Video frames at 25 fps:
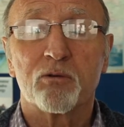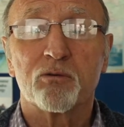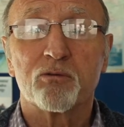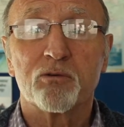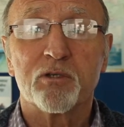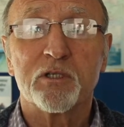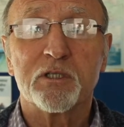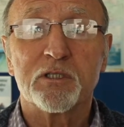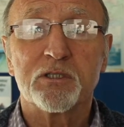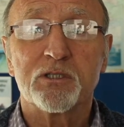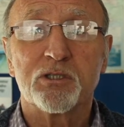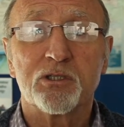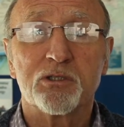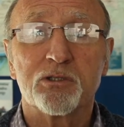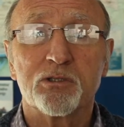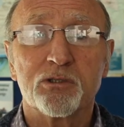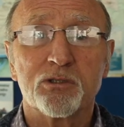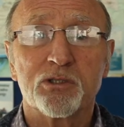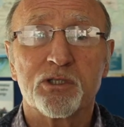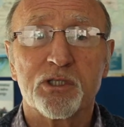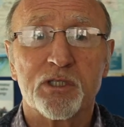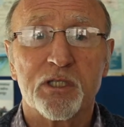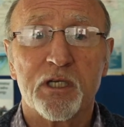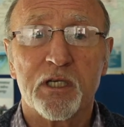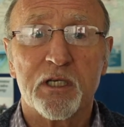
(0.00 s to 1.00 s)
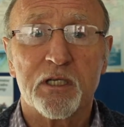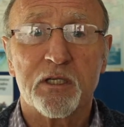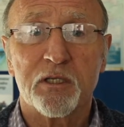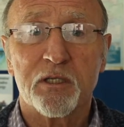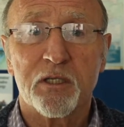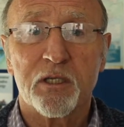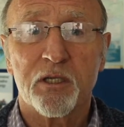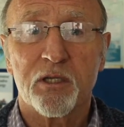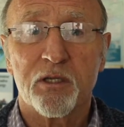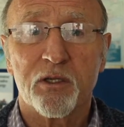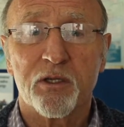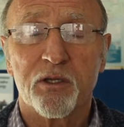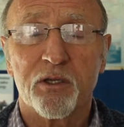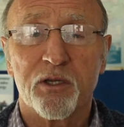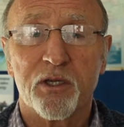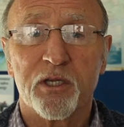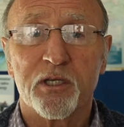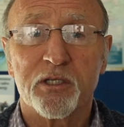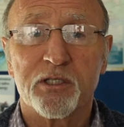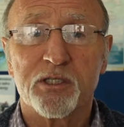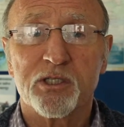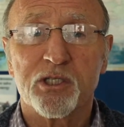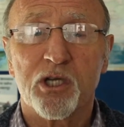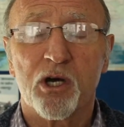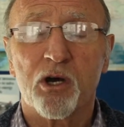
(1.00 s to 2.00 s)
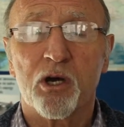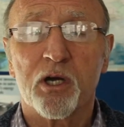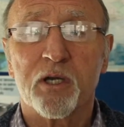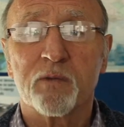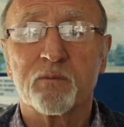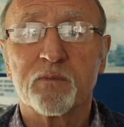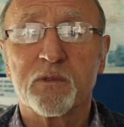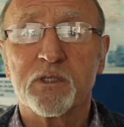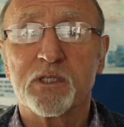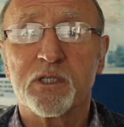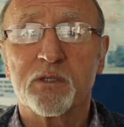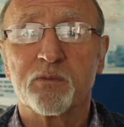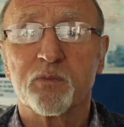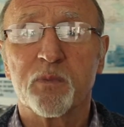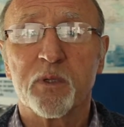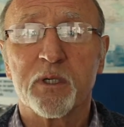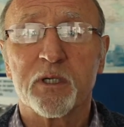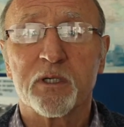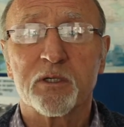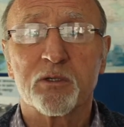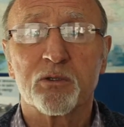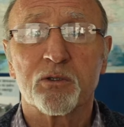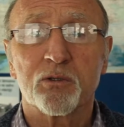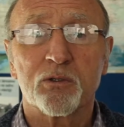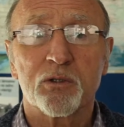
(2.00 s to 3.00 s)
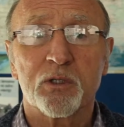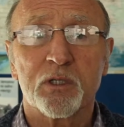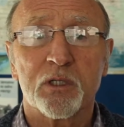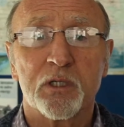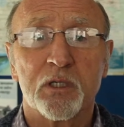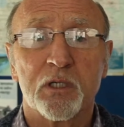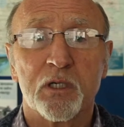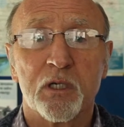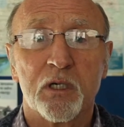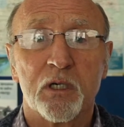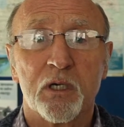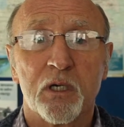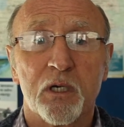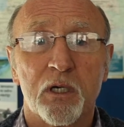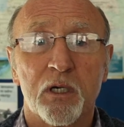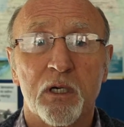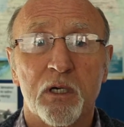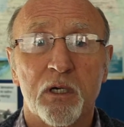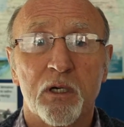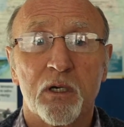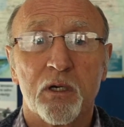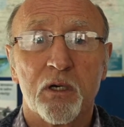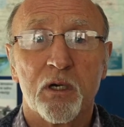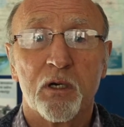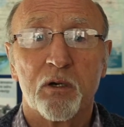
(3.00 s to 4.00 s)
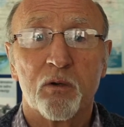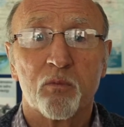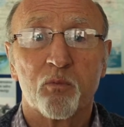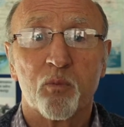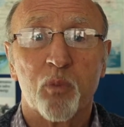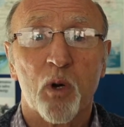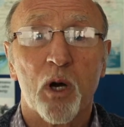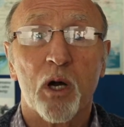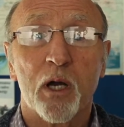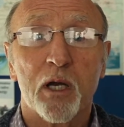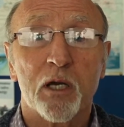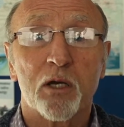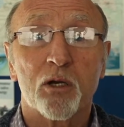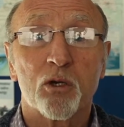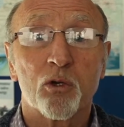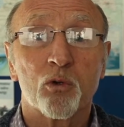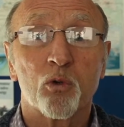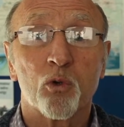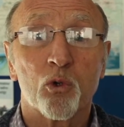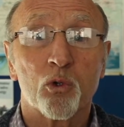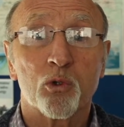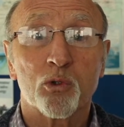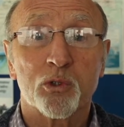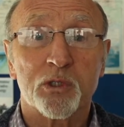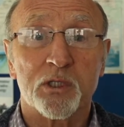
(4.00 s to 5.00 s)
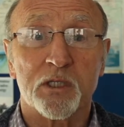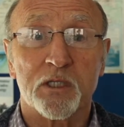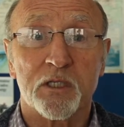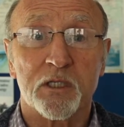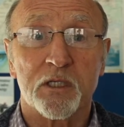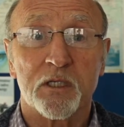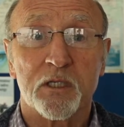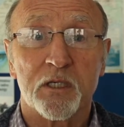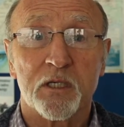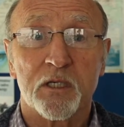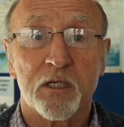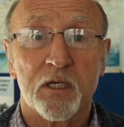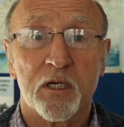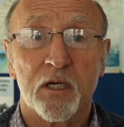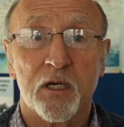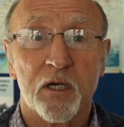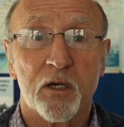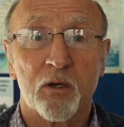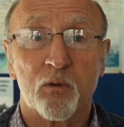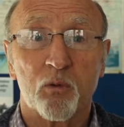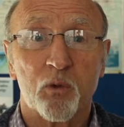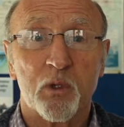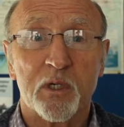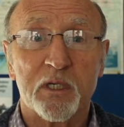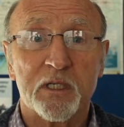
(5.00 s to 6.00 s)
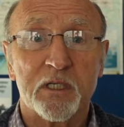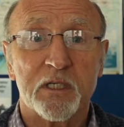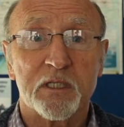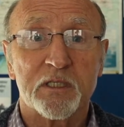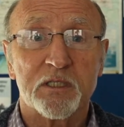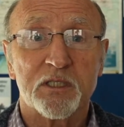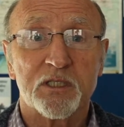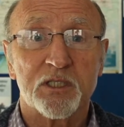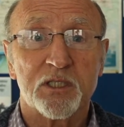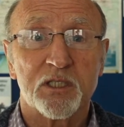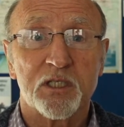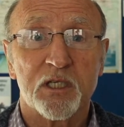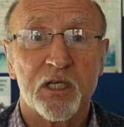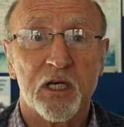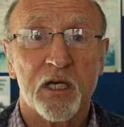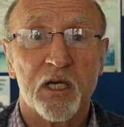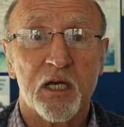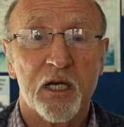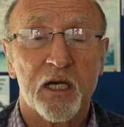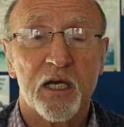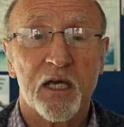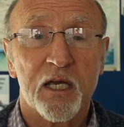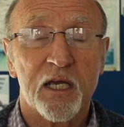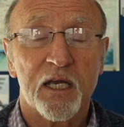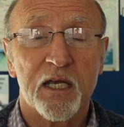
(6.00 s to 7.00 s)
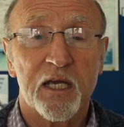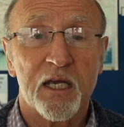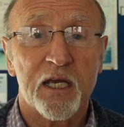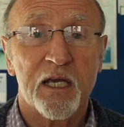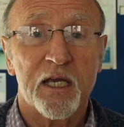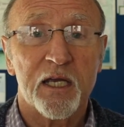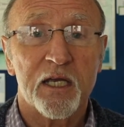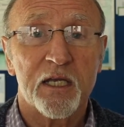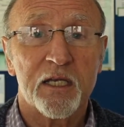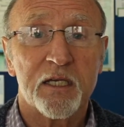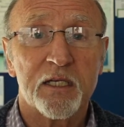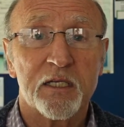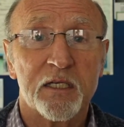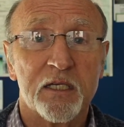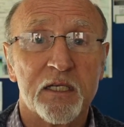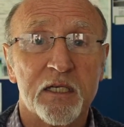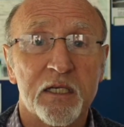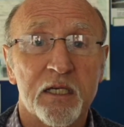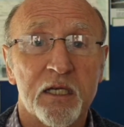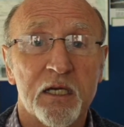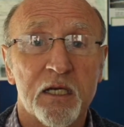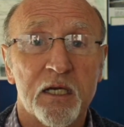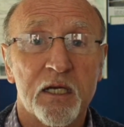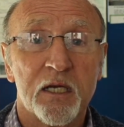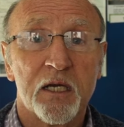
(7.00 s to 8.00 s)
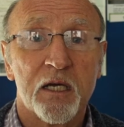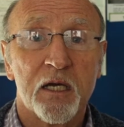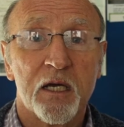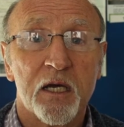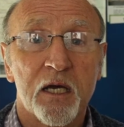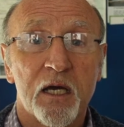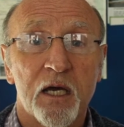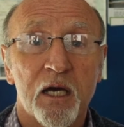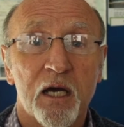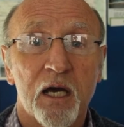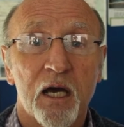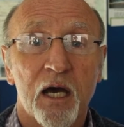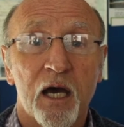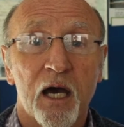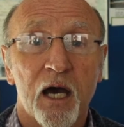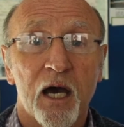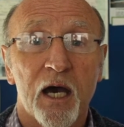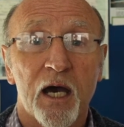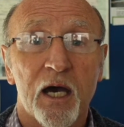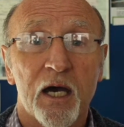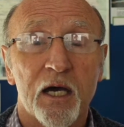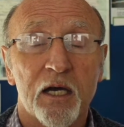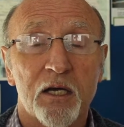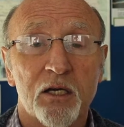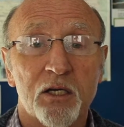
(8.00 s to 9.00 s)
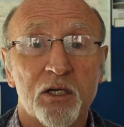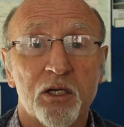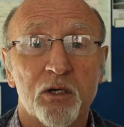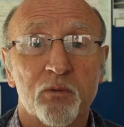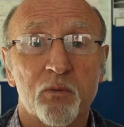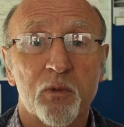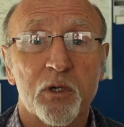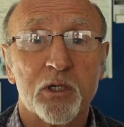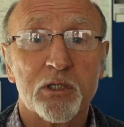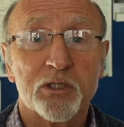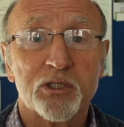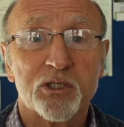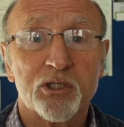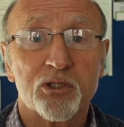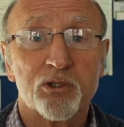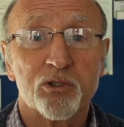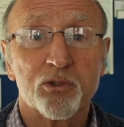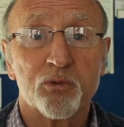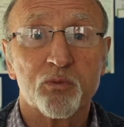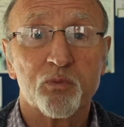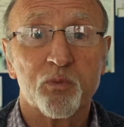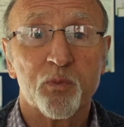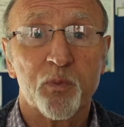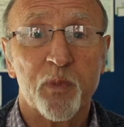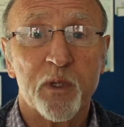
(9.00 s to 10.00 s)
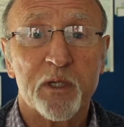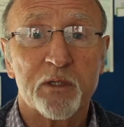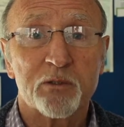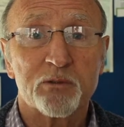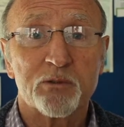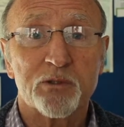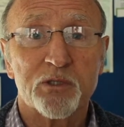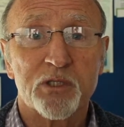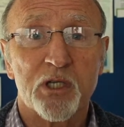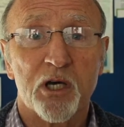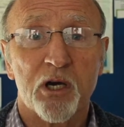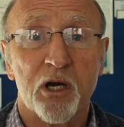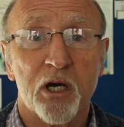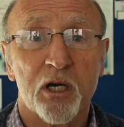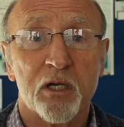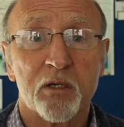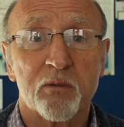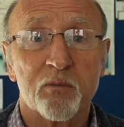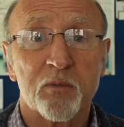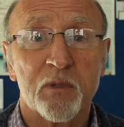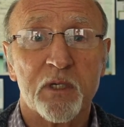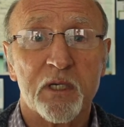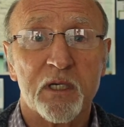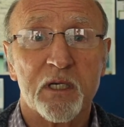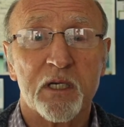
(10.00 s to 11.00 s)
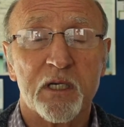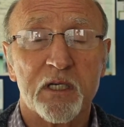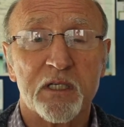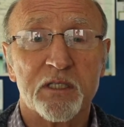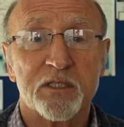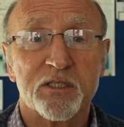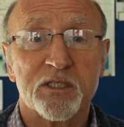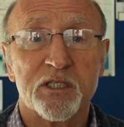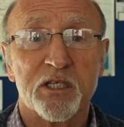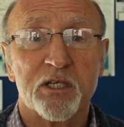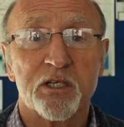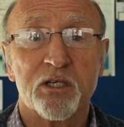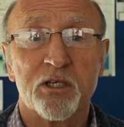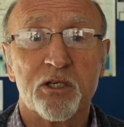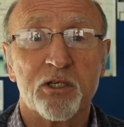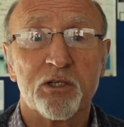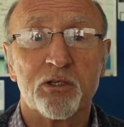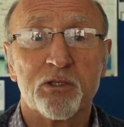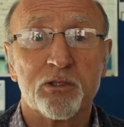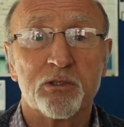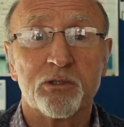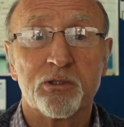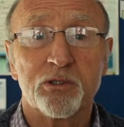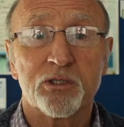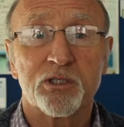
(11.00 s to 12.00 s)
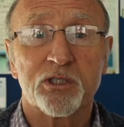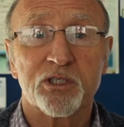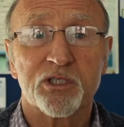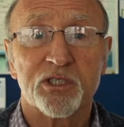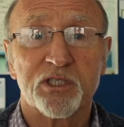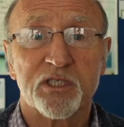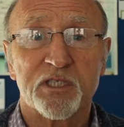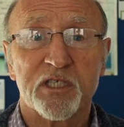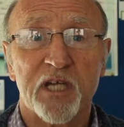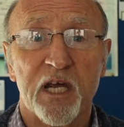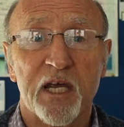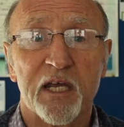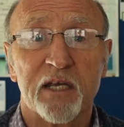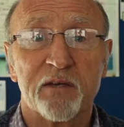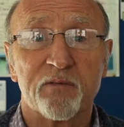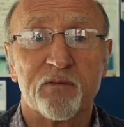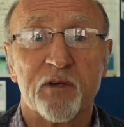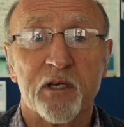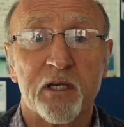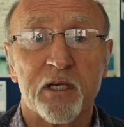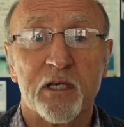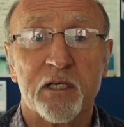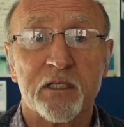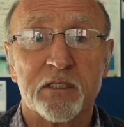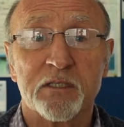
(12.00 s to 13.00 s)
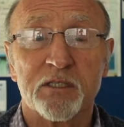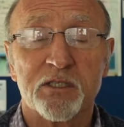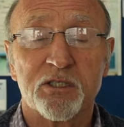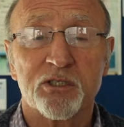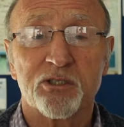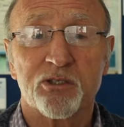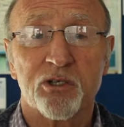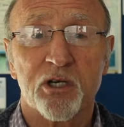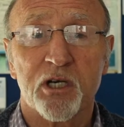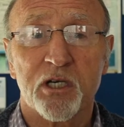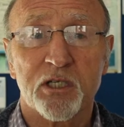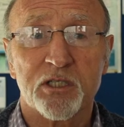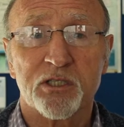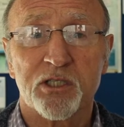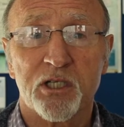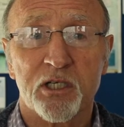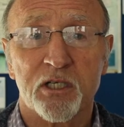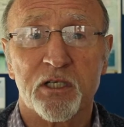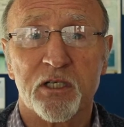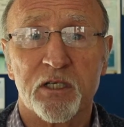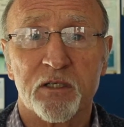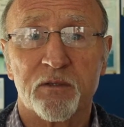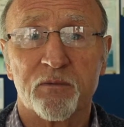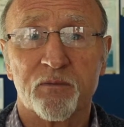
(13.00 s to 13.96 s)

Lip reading: reducing the time to build by a quarter, which in commercial build time is a huge saving in structure.